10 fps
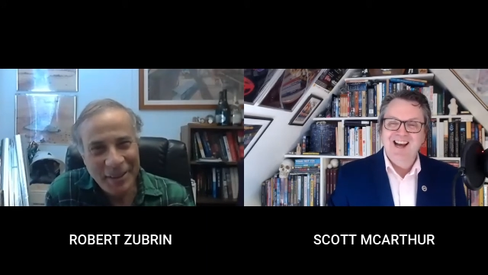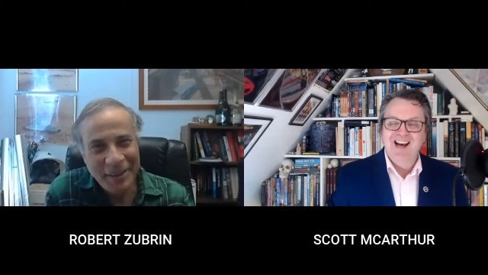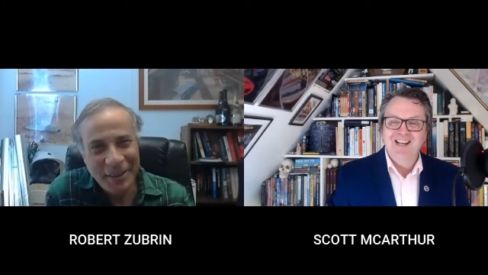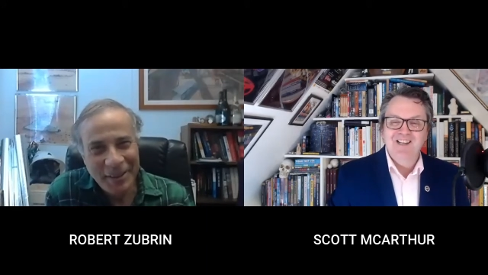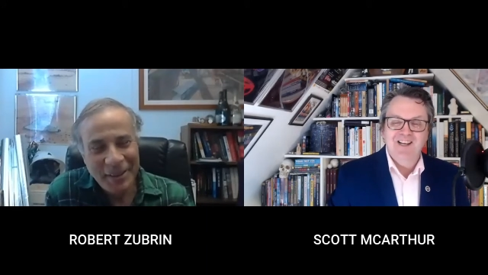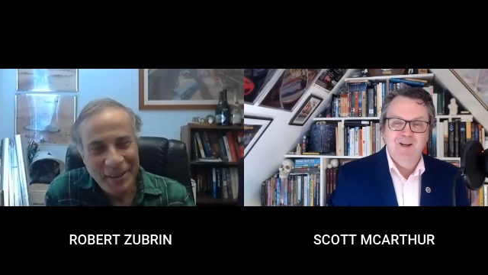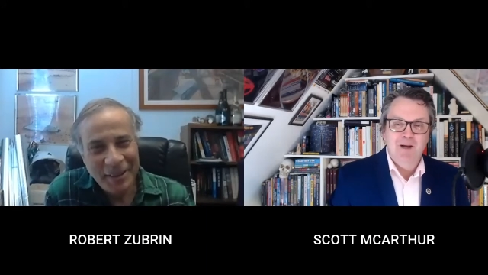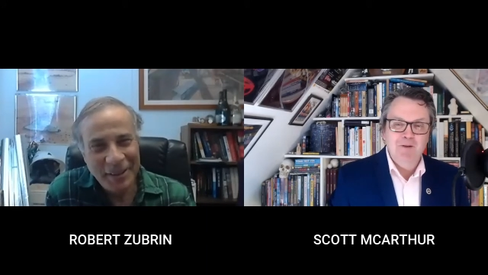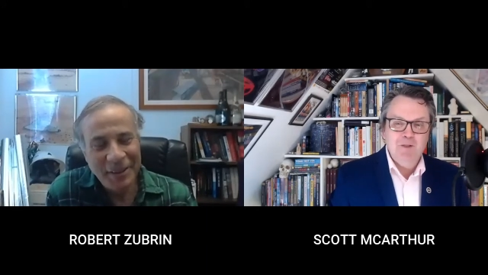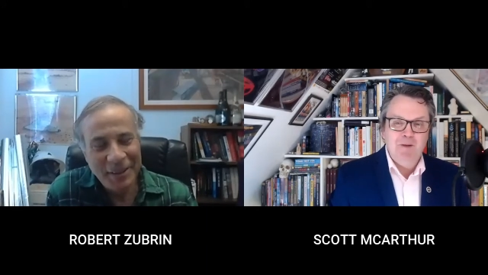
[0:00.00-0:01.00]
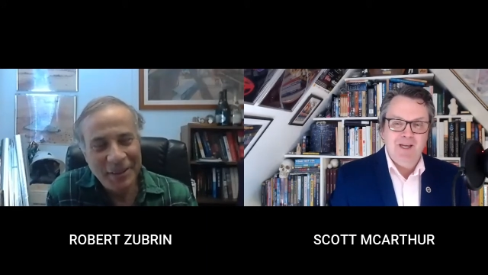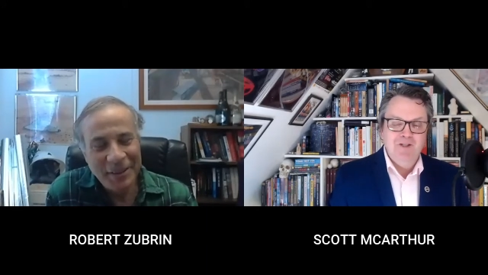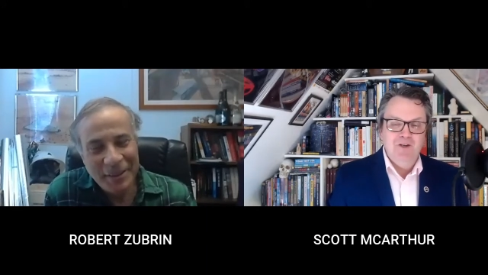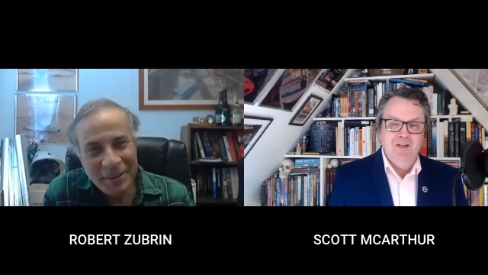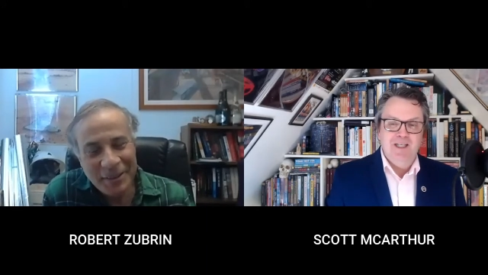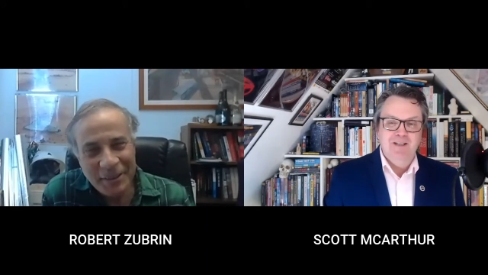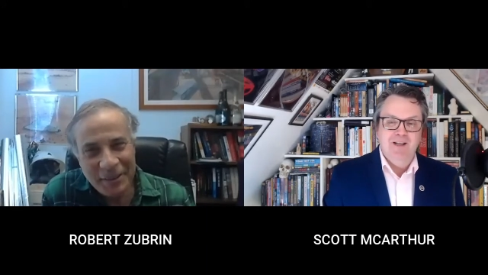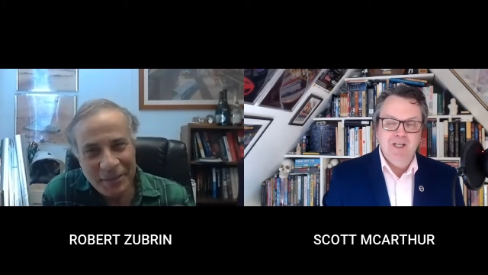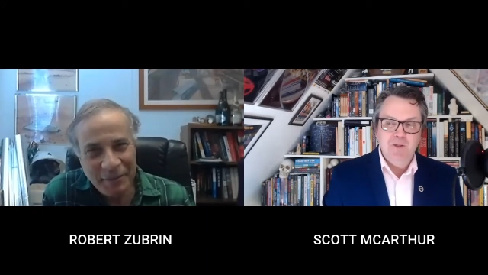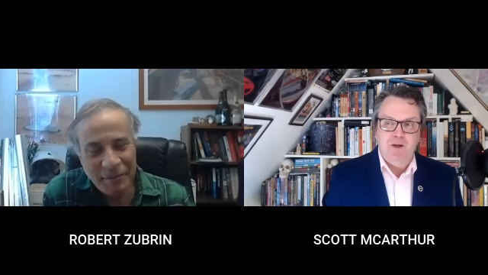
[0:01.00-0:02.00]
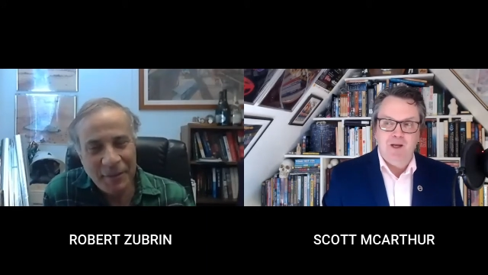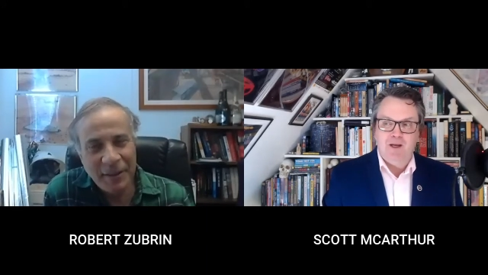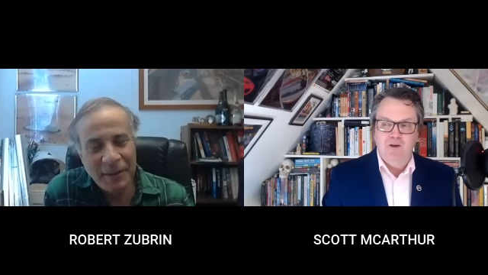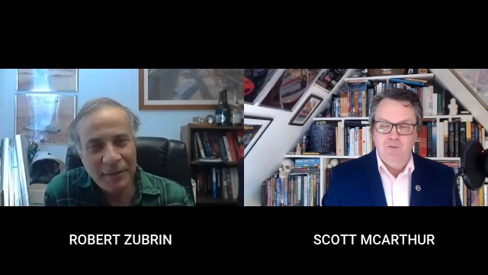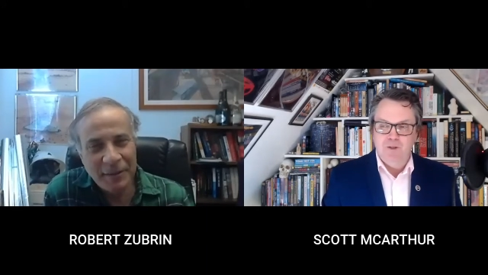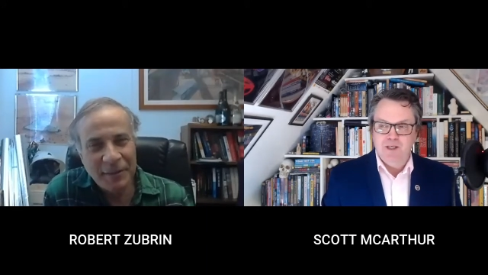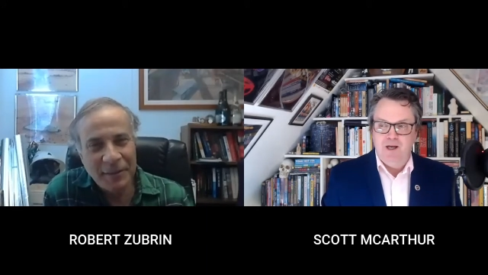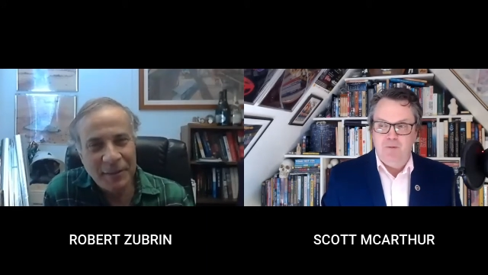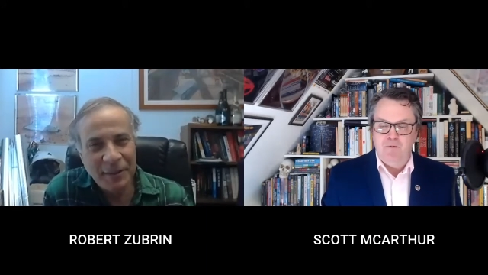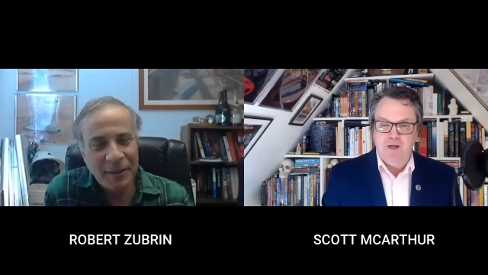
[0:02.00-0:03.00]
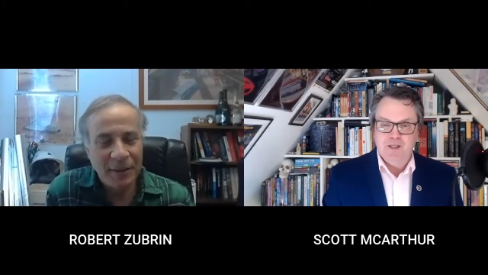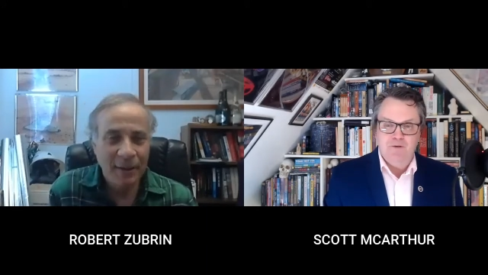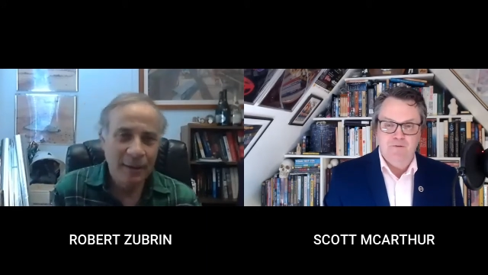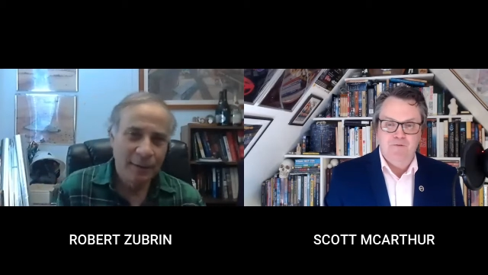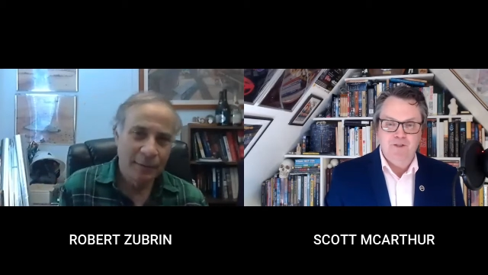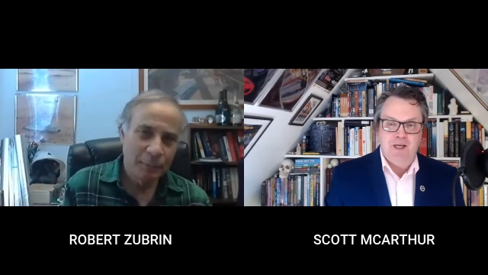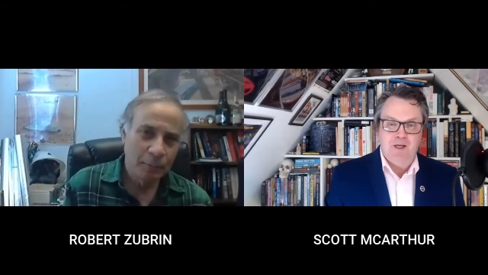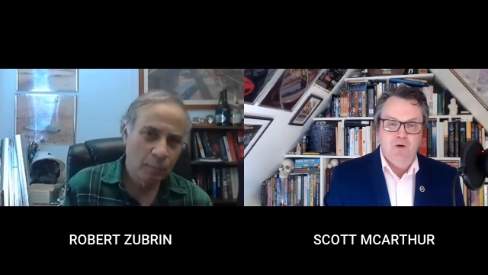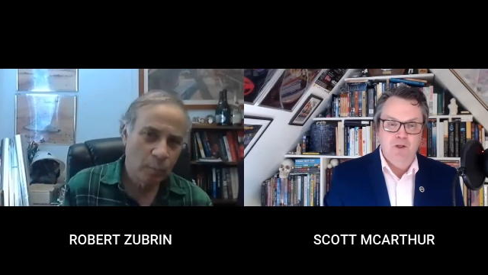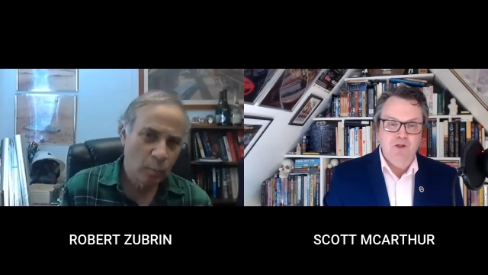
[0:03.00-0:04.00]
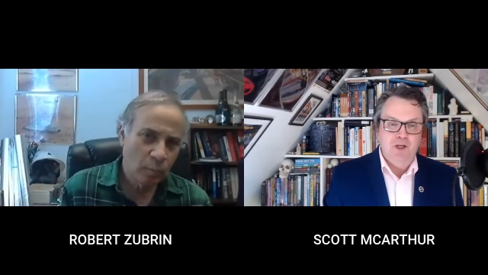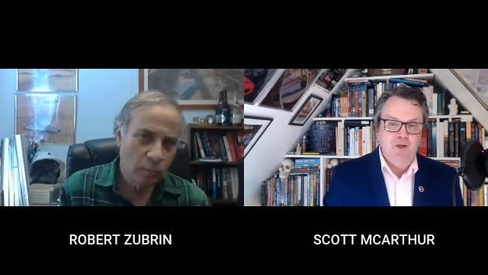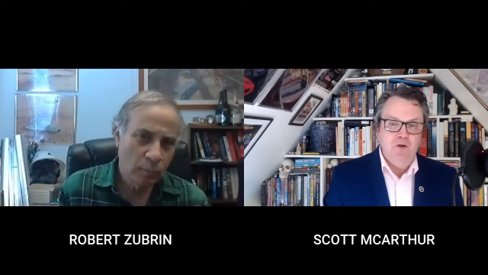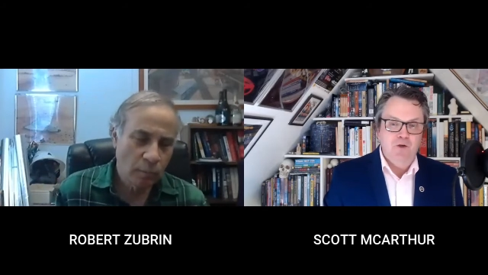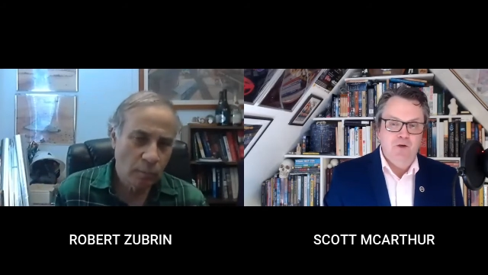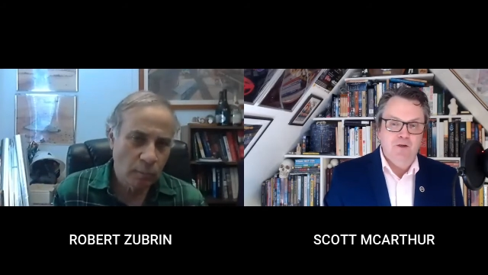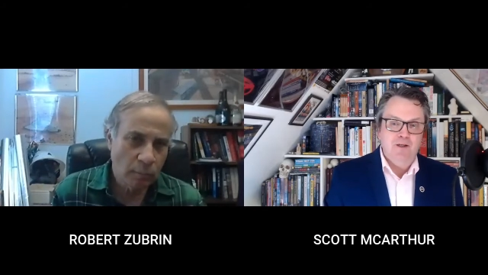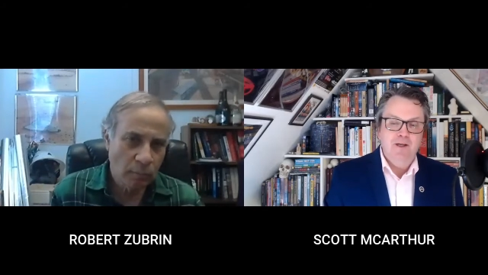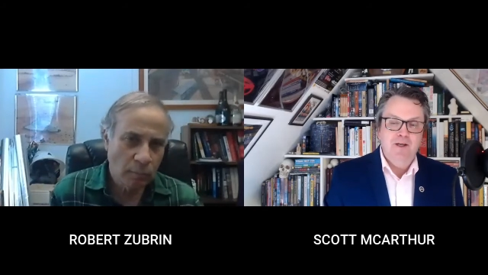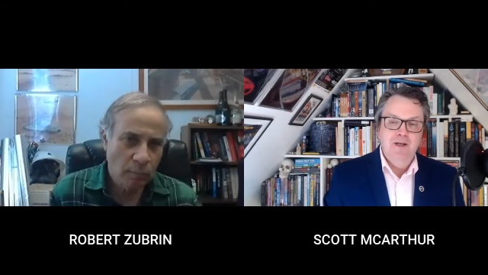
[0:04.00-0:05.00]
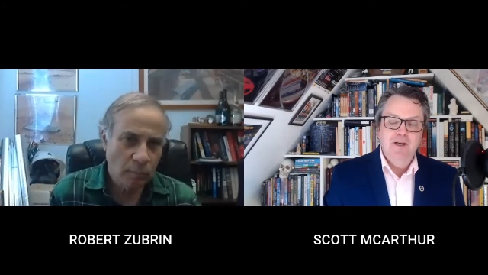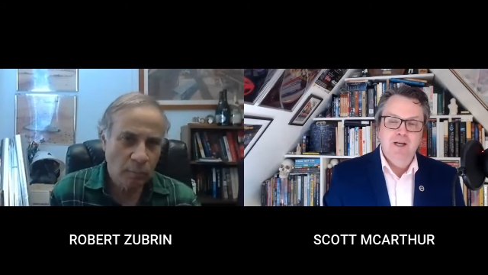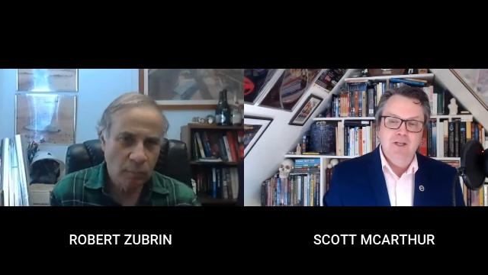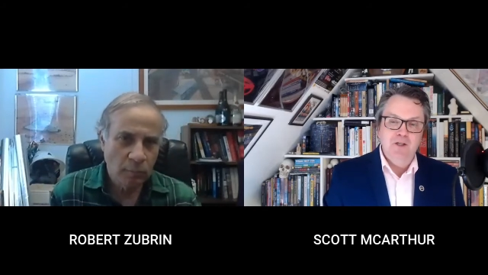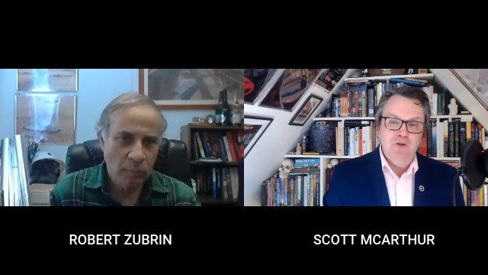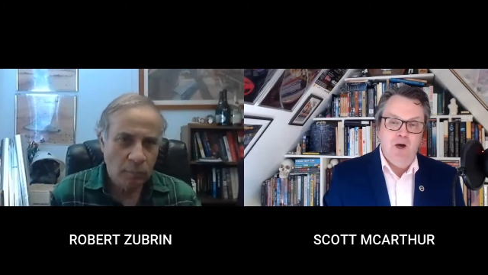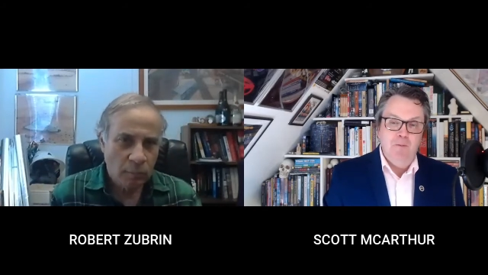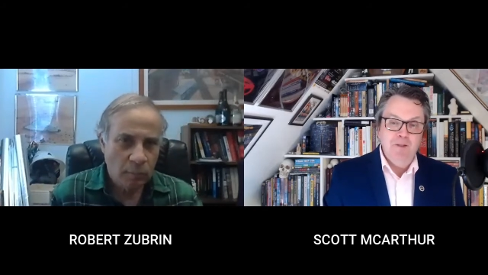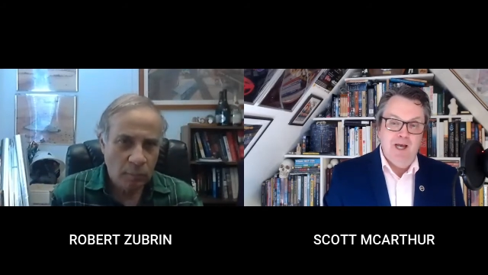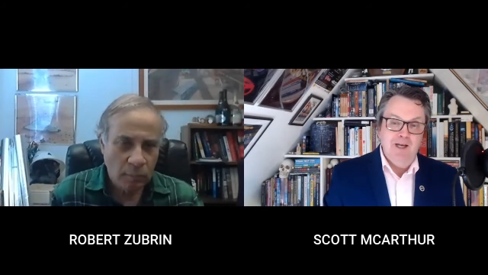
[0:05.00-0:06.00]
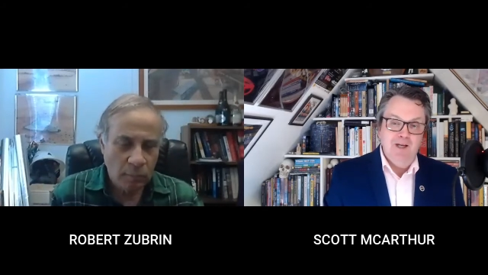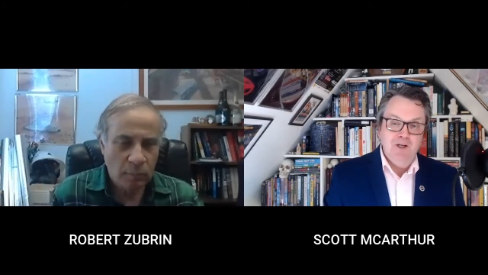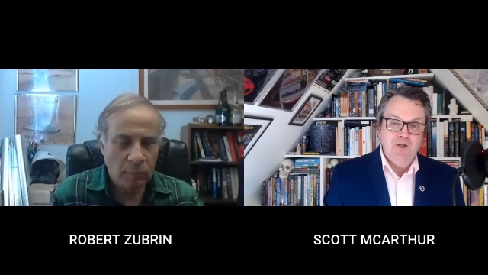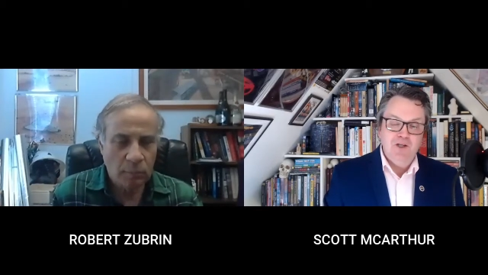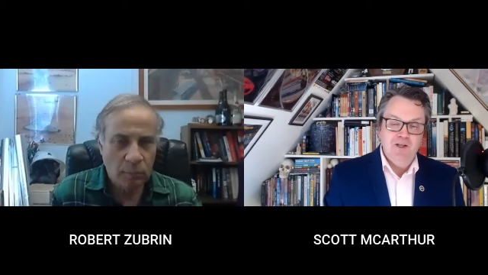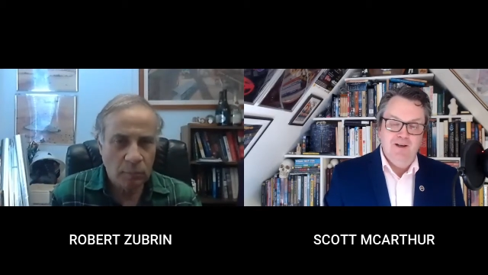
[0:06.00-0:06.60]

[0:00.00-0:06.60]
Speaker 1: I had a, I was speaking to a lady last week who was a professor of psychology in New York, and she thought I was Irish.